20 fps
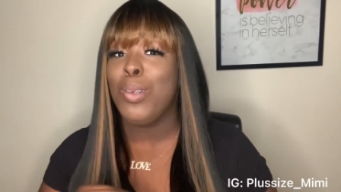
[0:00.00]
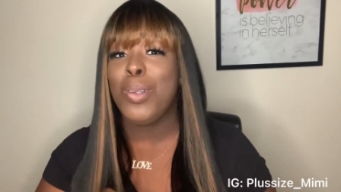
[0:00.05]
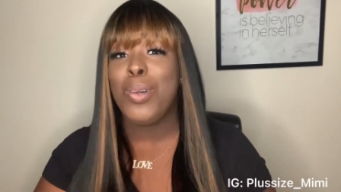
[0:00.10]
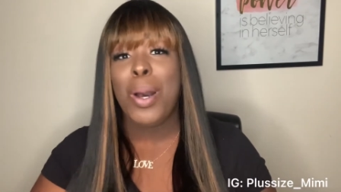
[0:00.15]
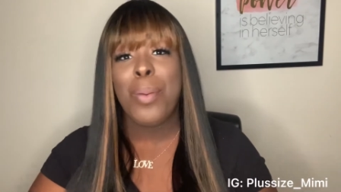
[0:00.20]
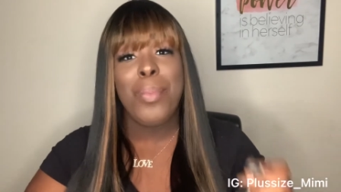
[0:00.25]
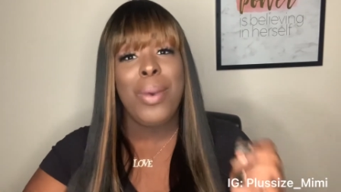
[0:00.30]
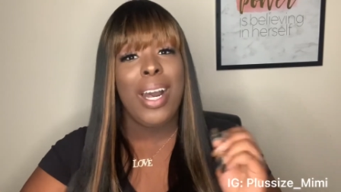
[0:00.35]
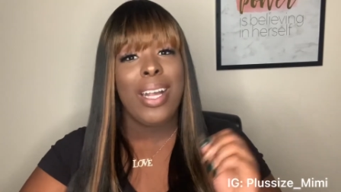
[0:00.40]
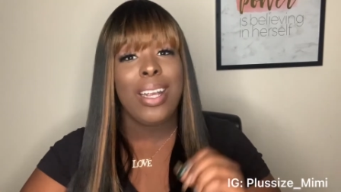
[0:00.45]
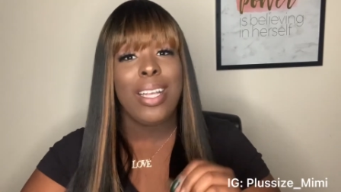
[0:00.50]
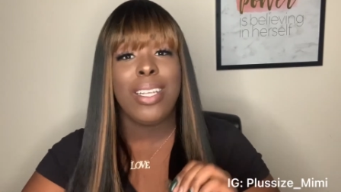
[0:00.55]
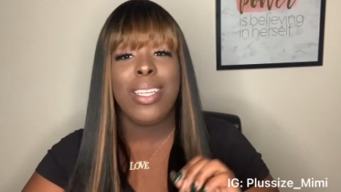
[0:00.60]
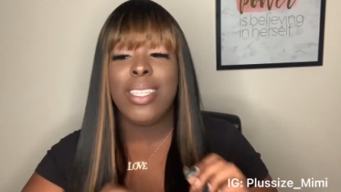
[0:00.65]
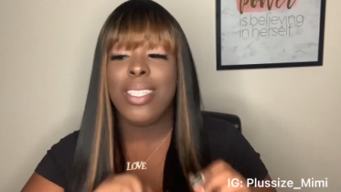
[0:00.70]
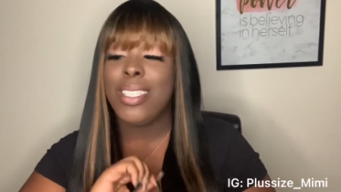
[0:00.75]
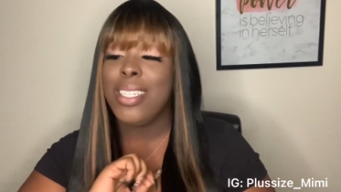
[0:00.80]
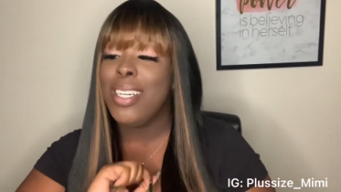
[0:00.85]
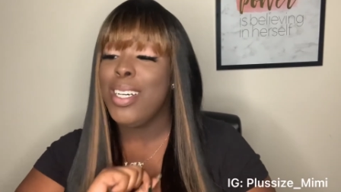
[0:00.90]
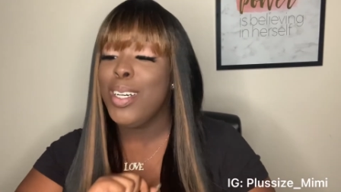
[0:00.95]
I'm gonna
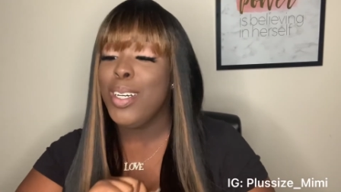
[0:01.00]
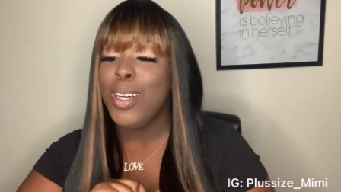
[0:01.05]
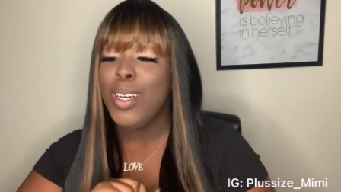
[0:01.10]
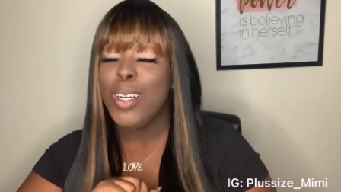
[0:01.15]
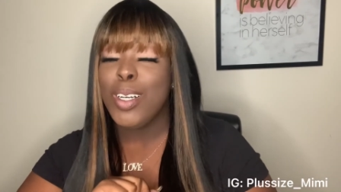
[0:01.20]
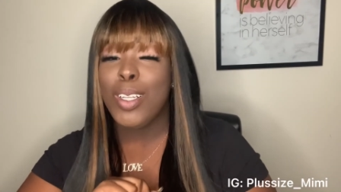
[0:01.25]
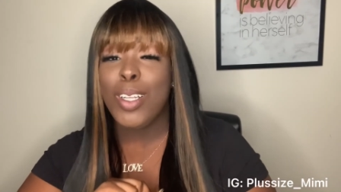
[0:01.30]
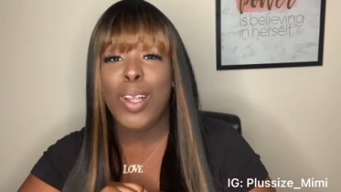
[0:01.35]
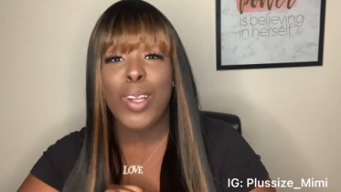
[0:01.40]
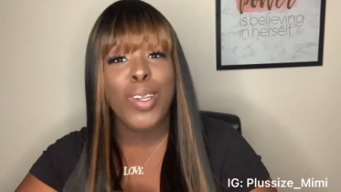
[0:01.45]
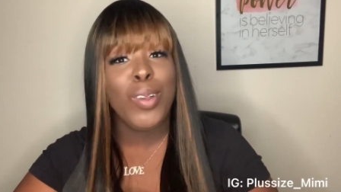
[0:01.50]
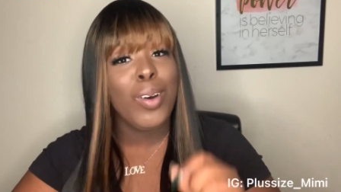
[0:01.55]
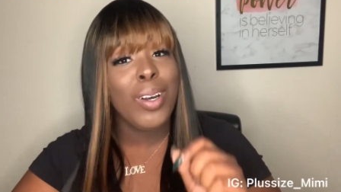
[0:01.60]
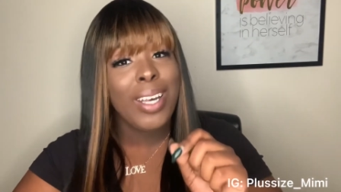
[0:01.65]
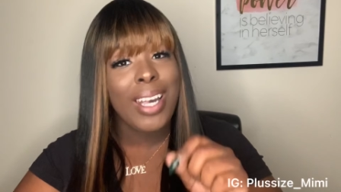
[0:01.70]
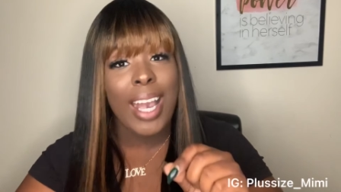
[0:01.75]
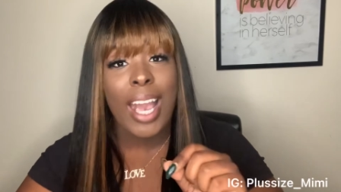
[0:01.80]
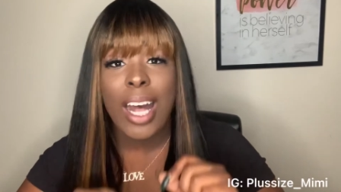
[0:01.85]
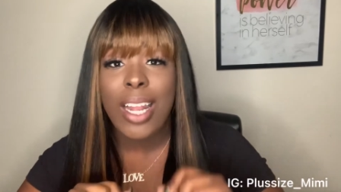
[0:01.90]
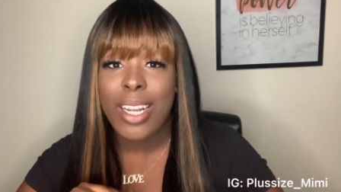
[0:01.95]
have to do a
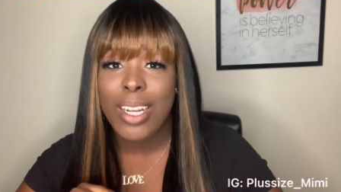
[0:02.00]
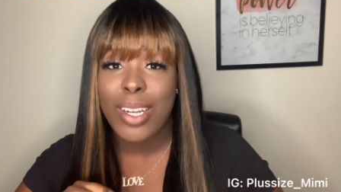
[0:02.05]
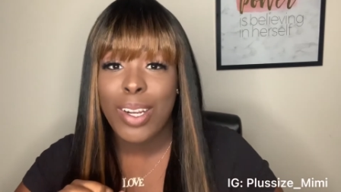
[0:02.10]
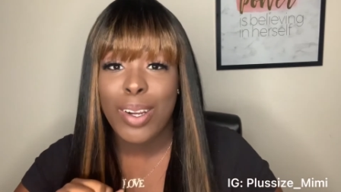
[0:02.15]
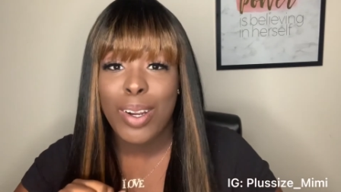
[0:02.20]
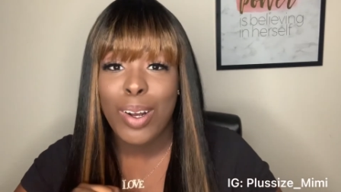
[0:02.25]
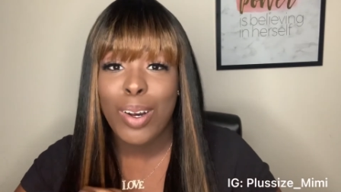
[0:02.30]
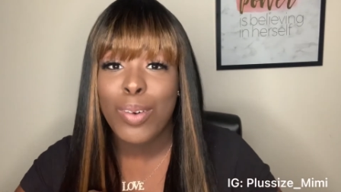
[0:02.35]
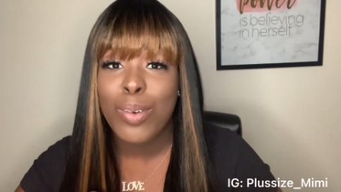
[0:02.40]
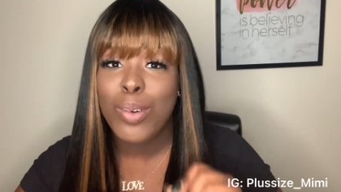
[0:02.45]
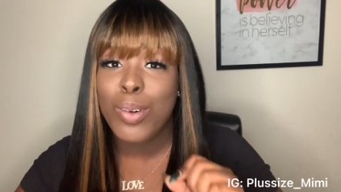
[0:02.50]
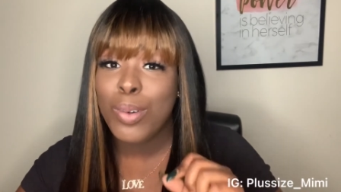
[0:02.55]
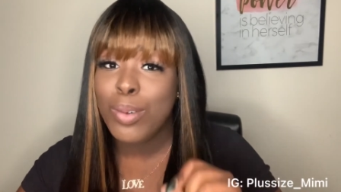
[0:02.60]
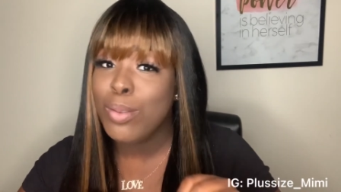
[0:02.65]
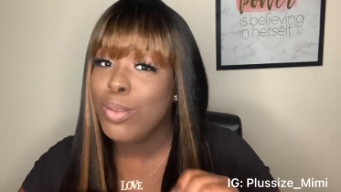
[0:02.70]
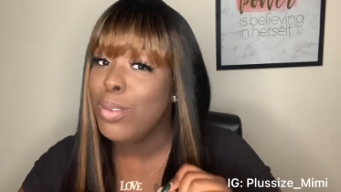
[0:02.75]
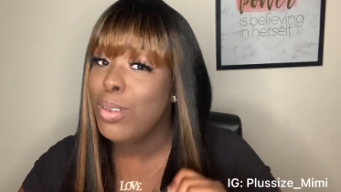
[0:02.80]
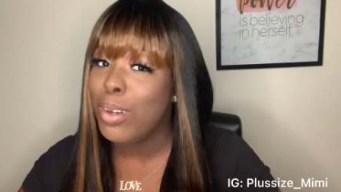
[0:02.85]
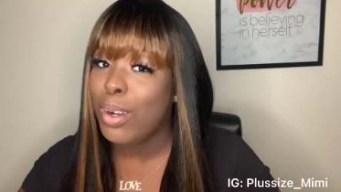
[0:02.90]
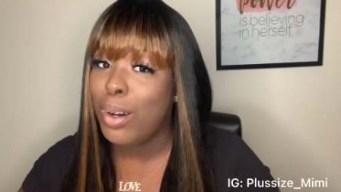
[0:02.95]
calendar of
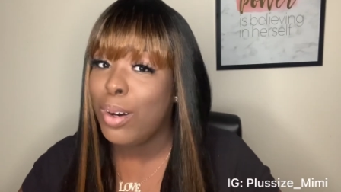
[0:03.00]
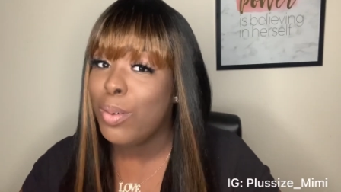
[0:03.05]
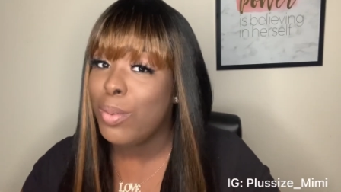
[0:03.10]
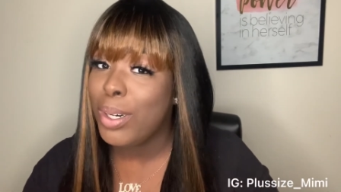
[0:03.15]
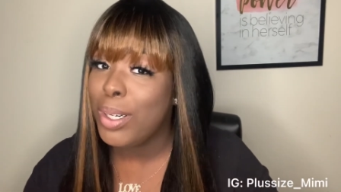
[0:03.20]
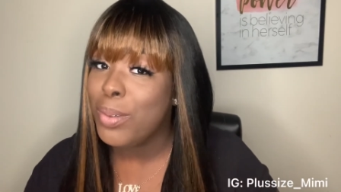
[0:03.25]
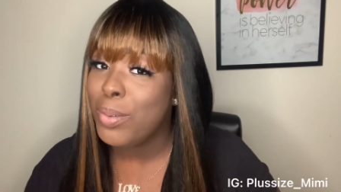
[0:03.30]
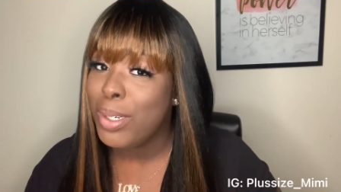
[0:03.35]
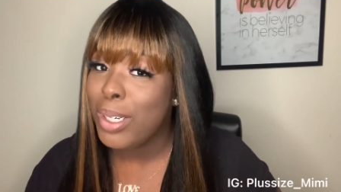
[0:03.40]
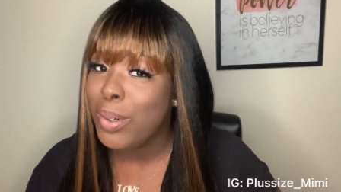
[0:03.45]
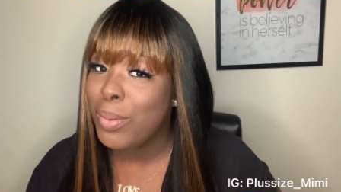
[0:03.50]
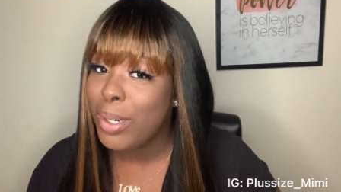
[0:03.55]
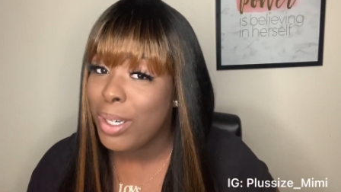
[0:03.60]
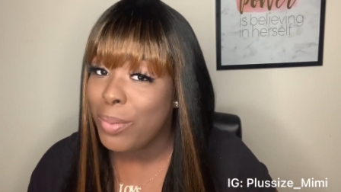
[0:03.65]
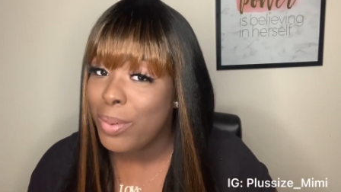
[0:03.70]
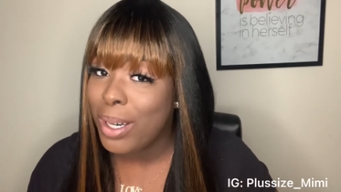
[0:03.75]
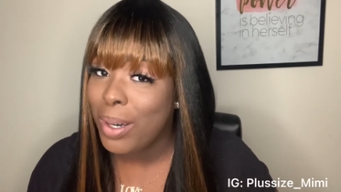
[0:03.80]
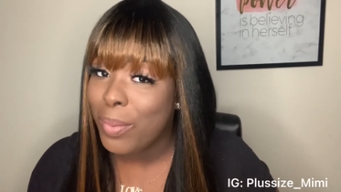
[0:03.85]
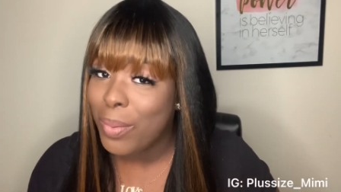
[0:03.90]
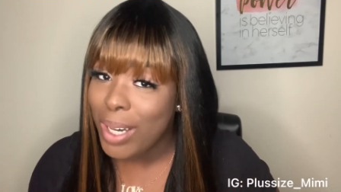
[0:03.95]

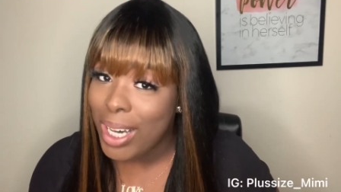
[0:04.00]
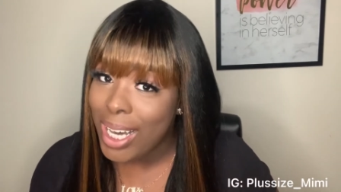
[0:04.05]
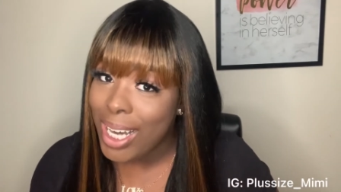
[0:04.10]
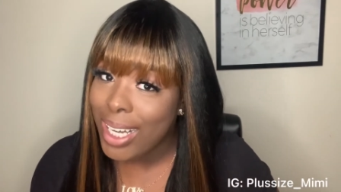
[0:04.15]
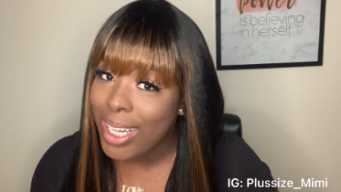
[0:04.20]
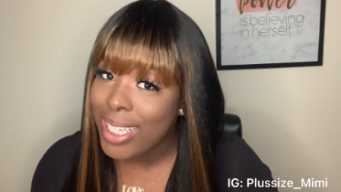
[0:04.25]
what?